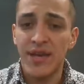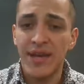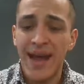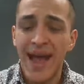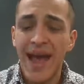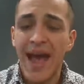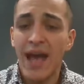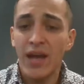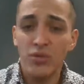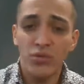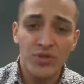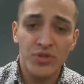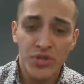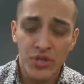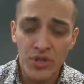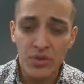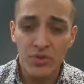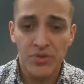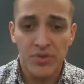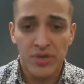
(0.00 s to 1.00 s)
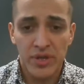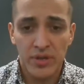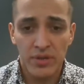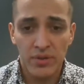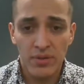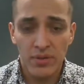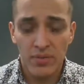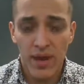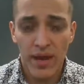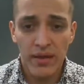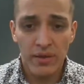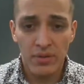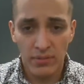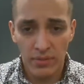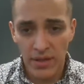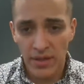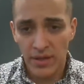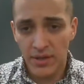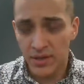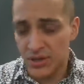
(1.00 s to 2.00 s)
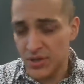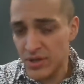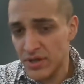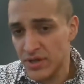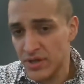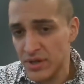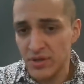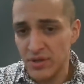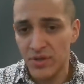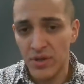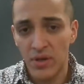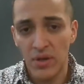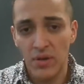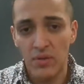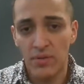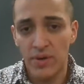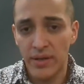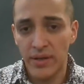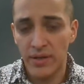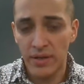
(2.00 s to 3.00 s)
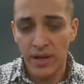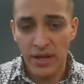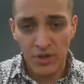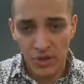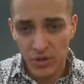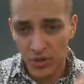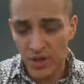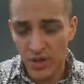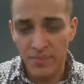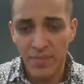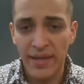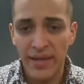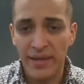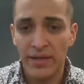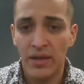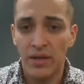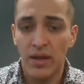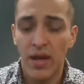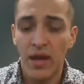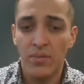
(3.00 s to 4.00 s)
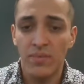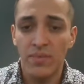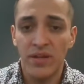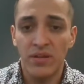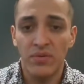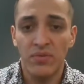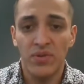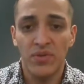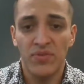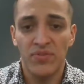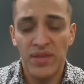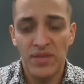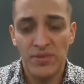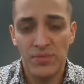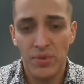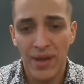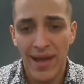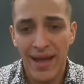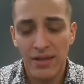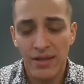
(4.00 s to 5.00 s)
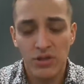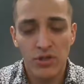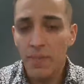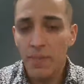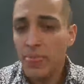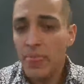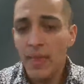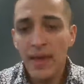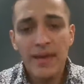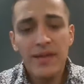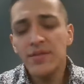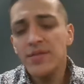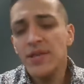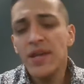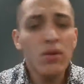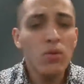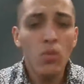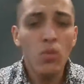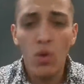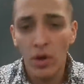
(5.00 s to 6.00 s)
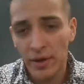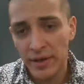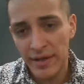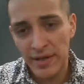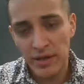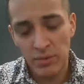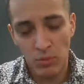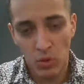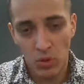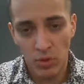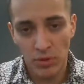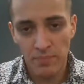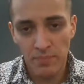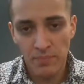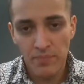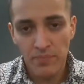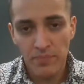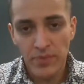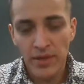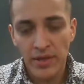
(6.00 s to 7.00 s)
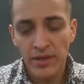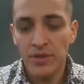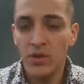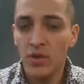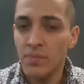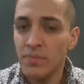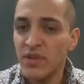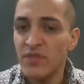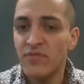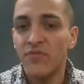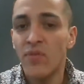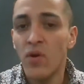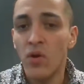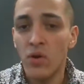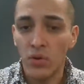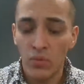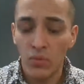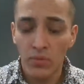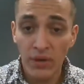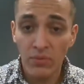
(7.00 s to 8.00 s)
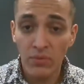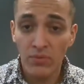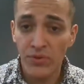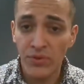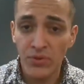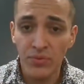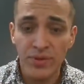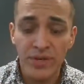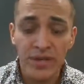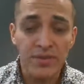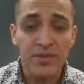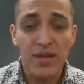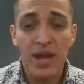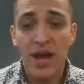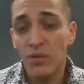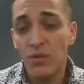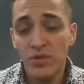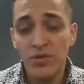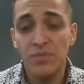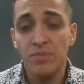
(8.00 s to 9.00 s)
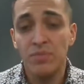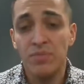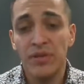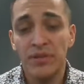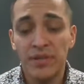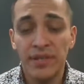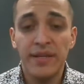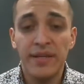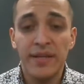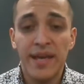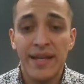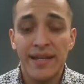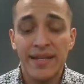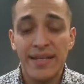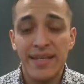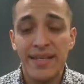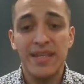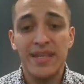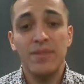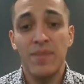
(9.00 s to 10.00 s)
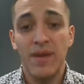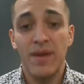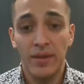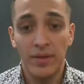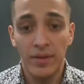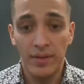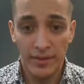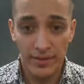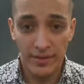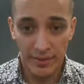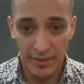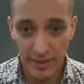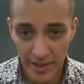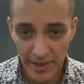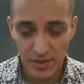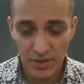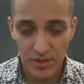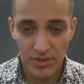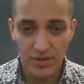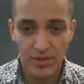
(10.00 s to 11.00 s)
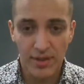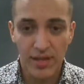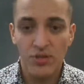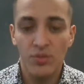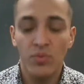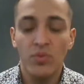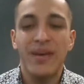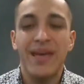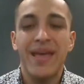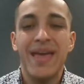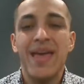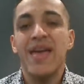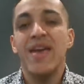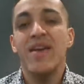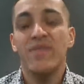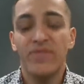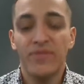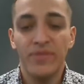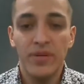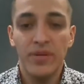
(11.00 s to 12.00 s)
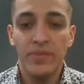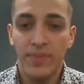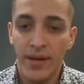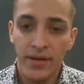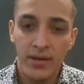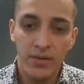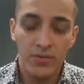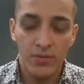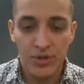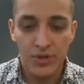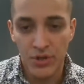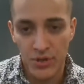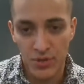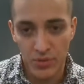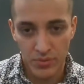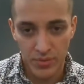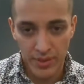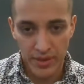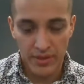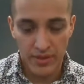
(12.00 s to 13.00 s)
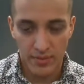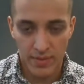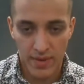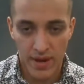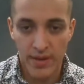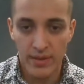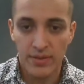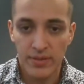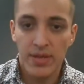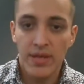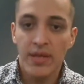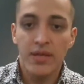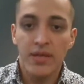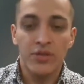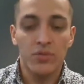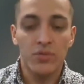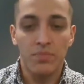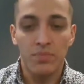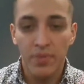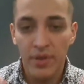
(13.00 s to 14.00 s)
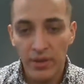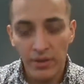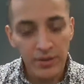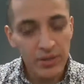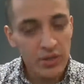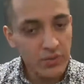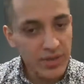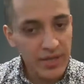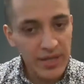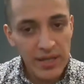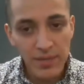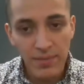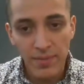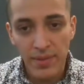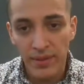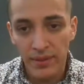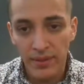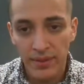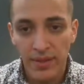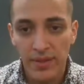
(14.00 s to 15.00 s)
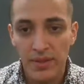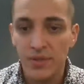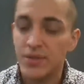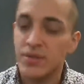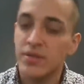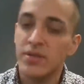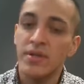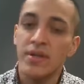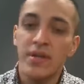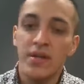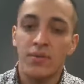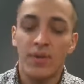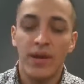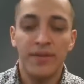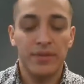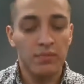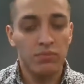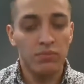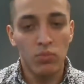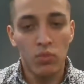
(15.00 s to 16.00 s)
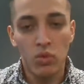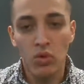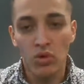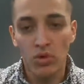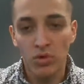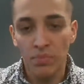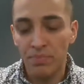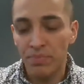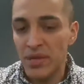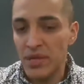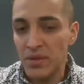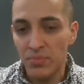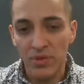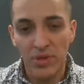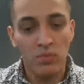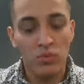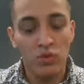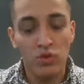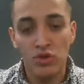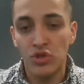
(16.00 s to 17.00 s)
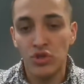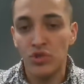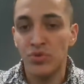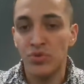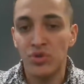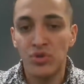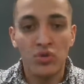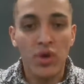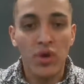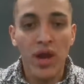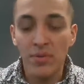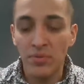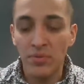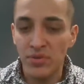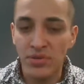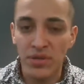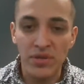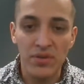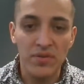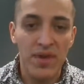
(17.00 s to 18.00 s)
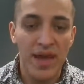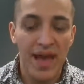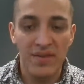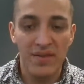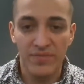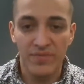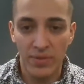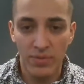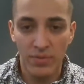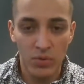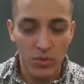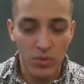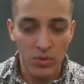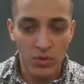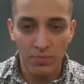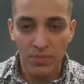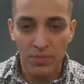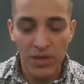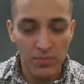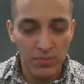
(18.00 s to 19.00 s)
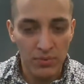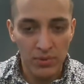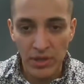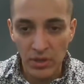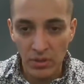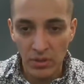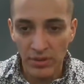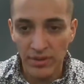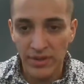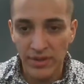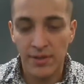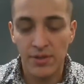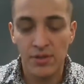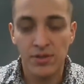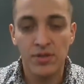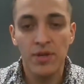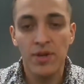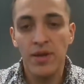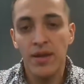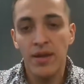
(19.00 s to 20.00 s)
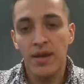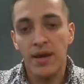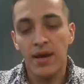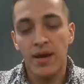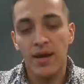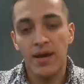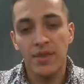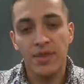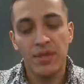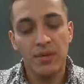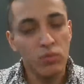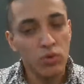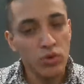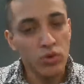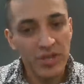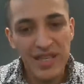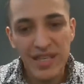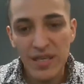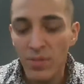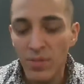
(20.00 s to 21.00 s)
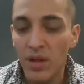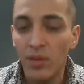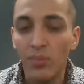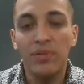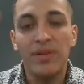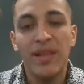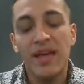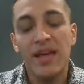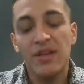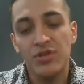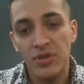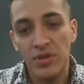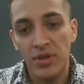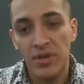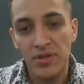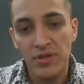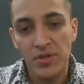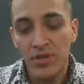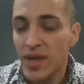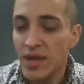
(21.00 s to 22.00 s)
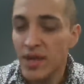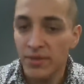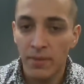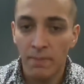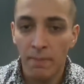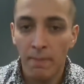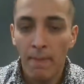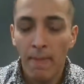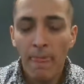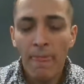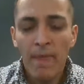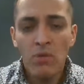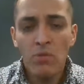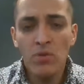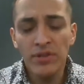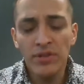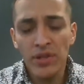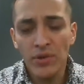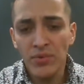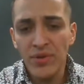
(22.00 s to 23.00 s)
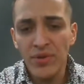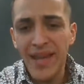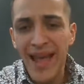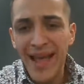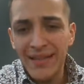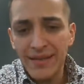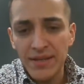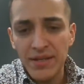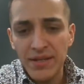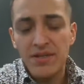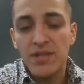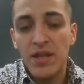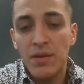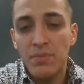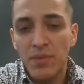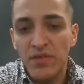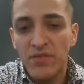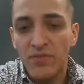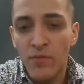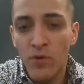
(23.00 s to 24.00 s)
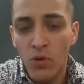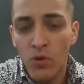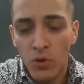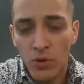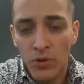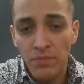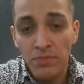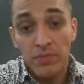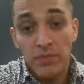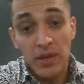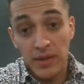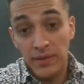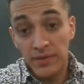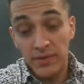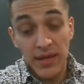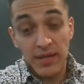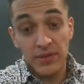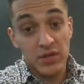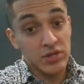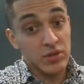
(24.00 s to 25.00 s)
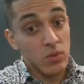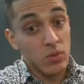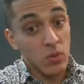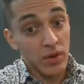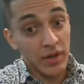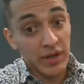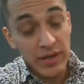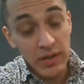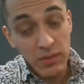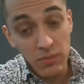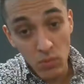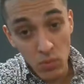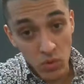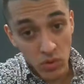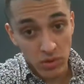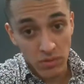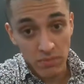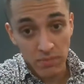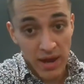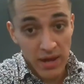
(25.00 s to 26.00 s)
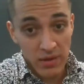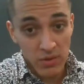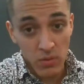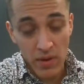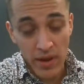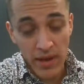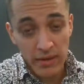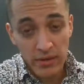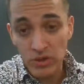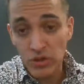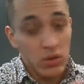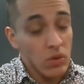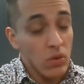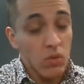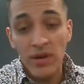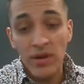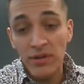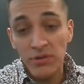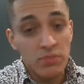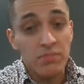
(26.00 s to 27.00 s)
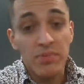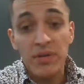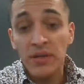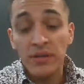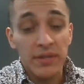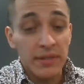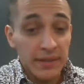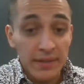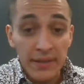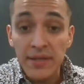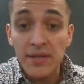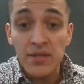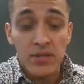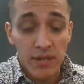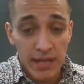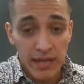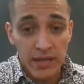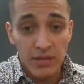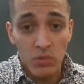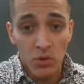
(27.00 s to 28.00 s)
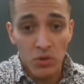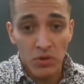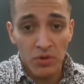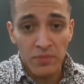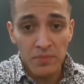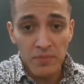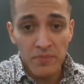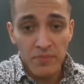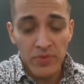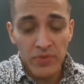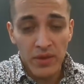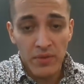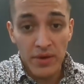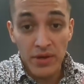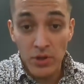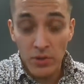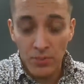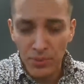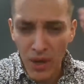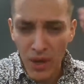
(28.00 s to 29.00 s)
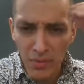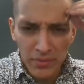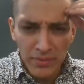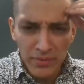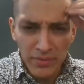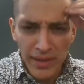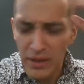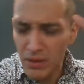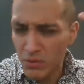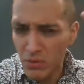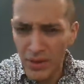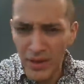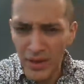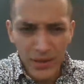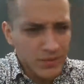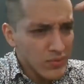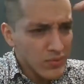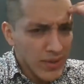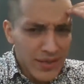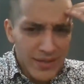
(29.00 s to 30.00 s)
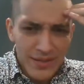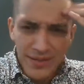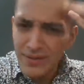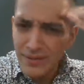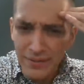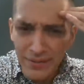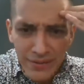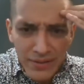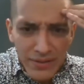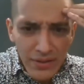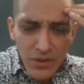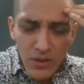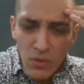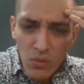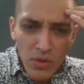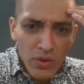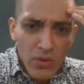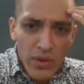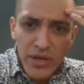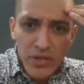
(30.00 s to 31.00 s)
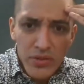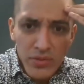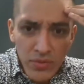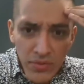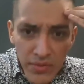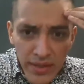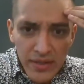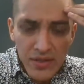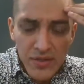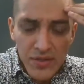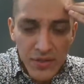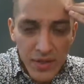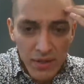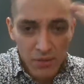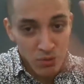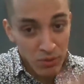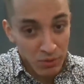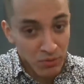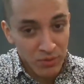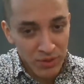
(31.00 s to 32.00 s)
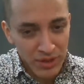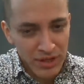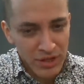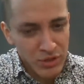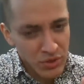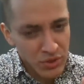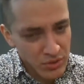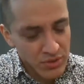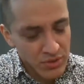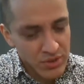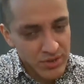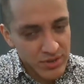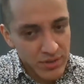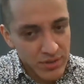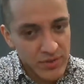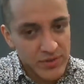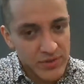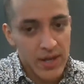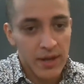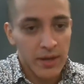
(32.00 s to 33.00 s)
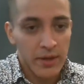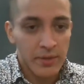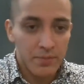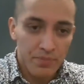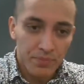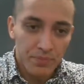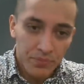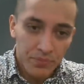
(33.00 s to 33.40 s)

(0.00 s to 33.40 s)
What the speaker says: that I was using, right, 6 years ago when I started making a lot of money with Facebook ads, didn't work anymore. You know, before what I was doing is I was building an email list. That's what everybody was doing, right? You build your email list, right? The more people, the more subscribers that you have, the more people in your list, the more email blasts you can send them. Well, the reality is that before, and that doesn't work anymore, by the way, you don't want to build a list anymore, right? You're probably like, what? You know, what do I do then instead? Well, we're going to show you. Just give me a second.